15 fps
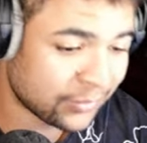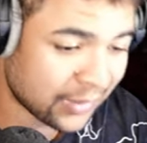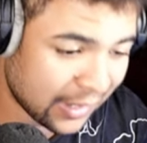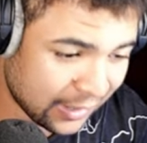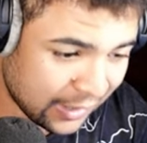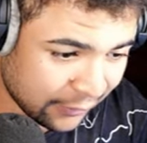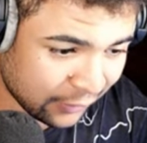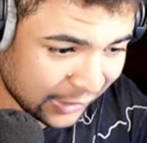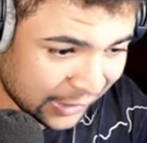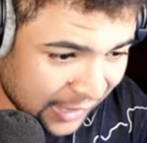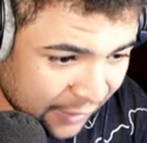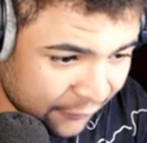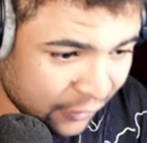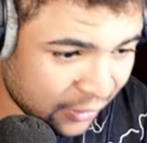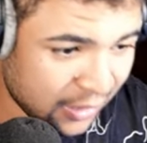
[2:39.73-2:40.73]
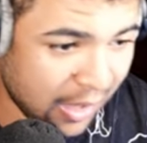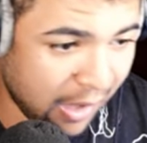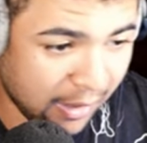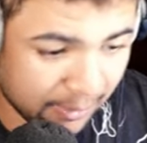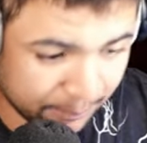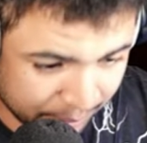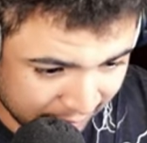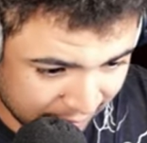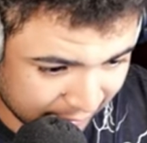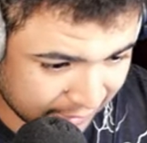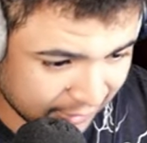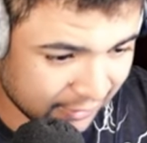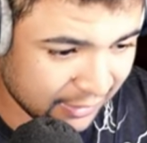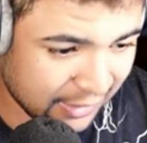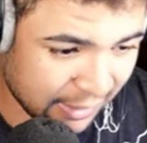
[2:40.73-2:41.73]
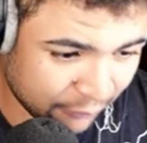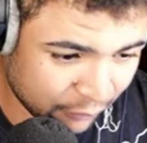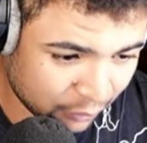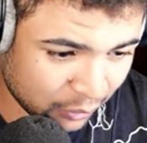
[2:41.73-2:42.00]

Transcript: Level 11, a perk. Level